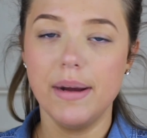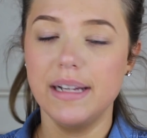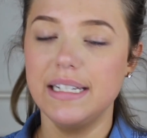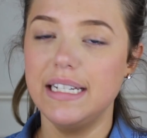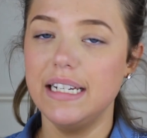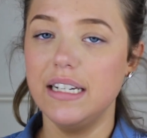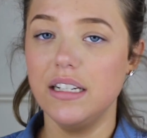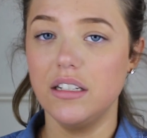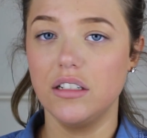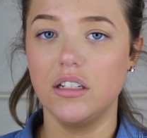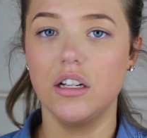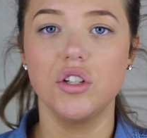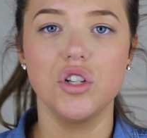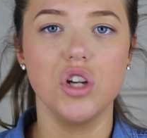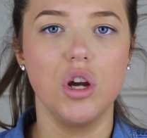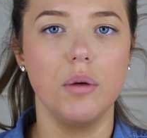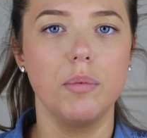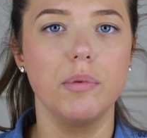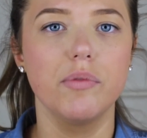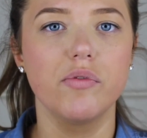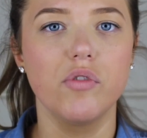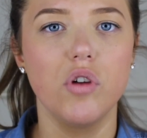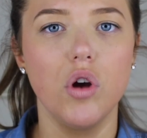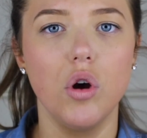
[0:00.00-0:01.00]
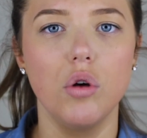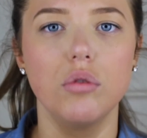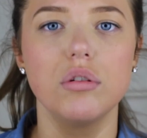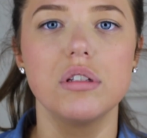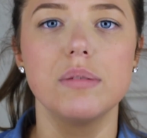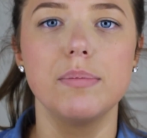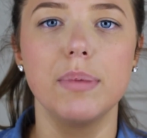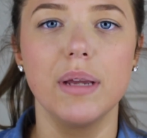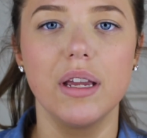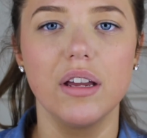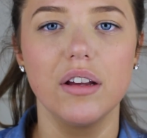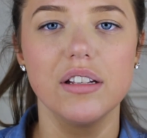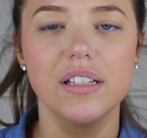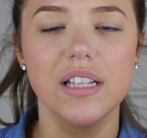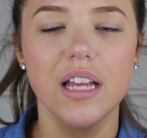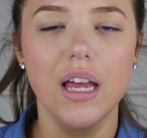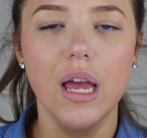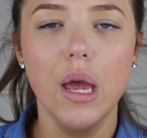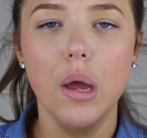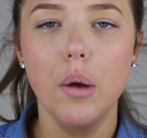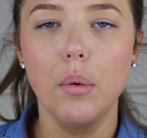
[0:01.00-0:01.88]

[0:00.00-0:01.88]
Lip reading: I didn't touch up, of course, because